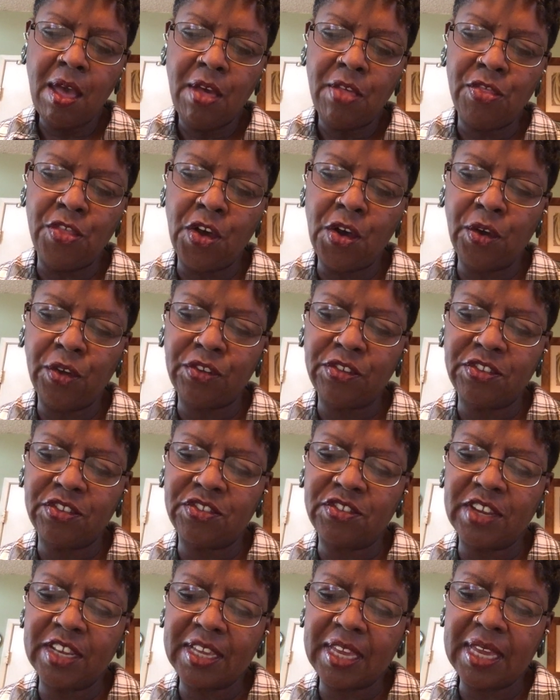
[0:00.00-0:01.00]
Those
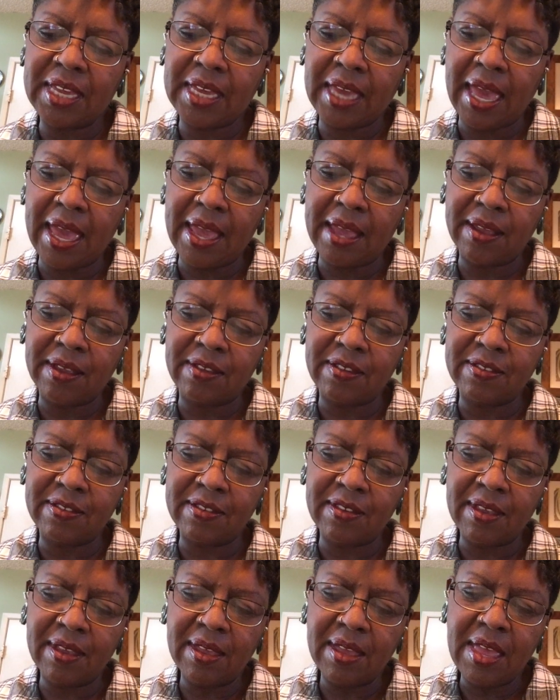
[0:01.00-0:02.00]
sticky
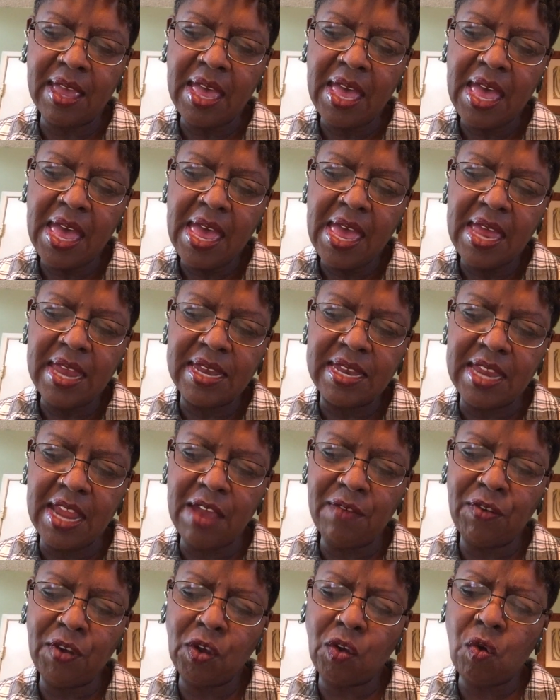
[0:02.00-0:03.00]
cakes
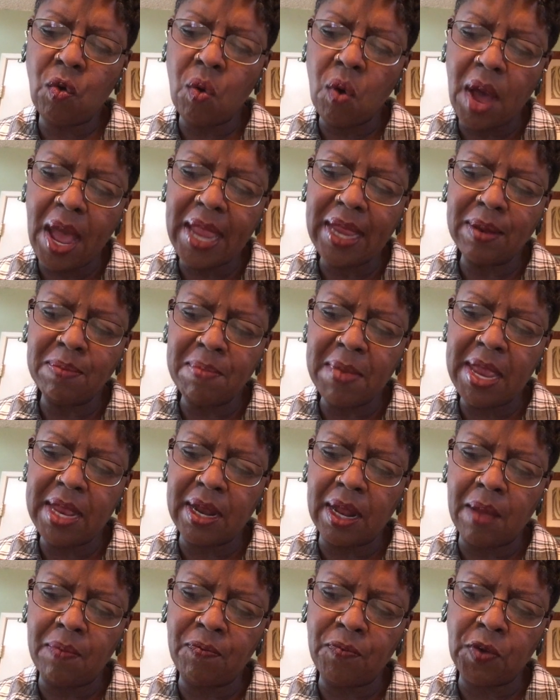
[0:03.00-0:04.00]
never quite made
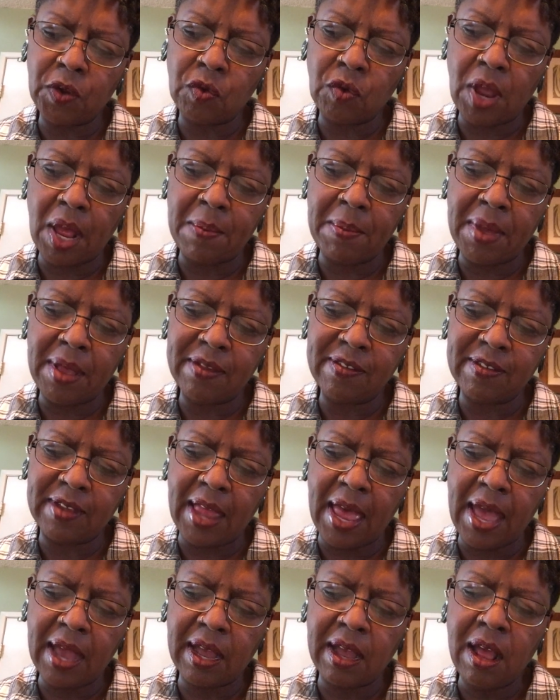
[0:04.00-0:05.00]
up for Grandma's
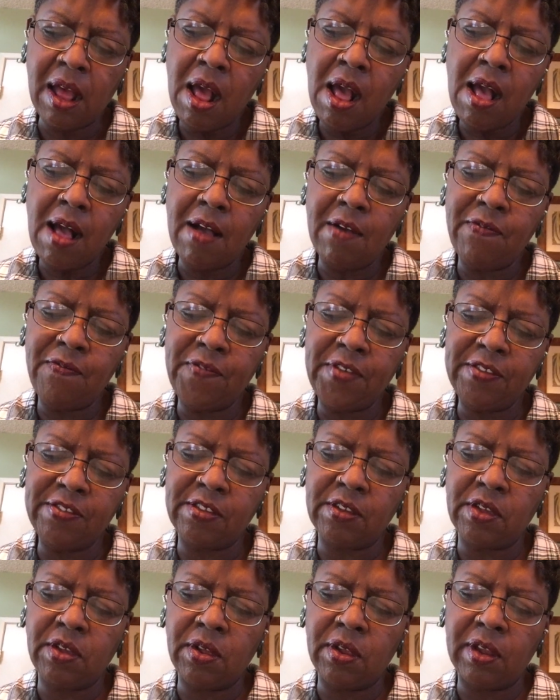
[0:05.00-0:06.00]
lack of
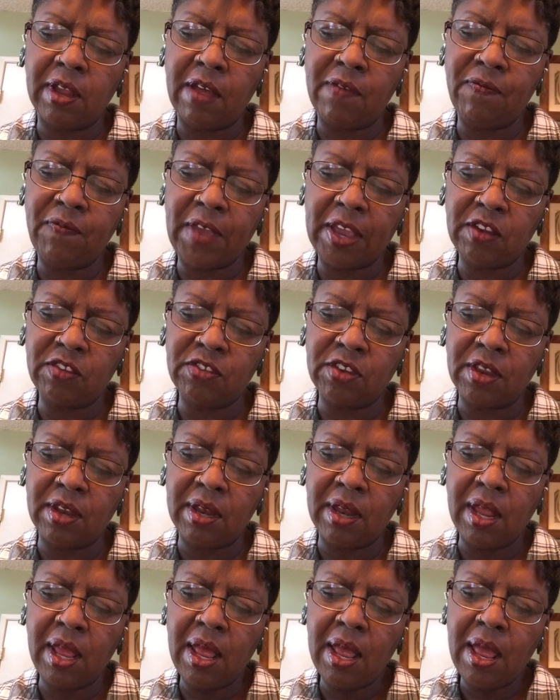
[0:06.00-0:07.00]
physical affection,